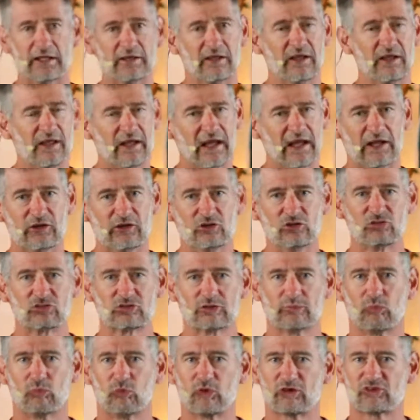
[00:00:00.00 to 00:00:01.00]
and do
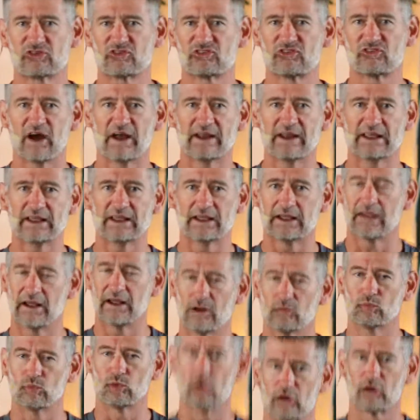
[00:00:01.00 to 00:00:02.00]
some more study
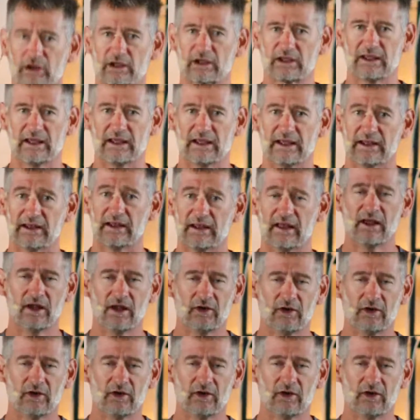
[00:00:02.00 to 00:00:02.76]
and work in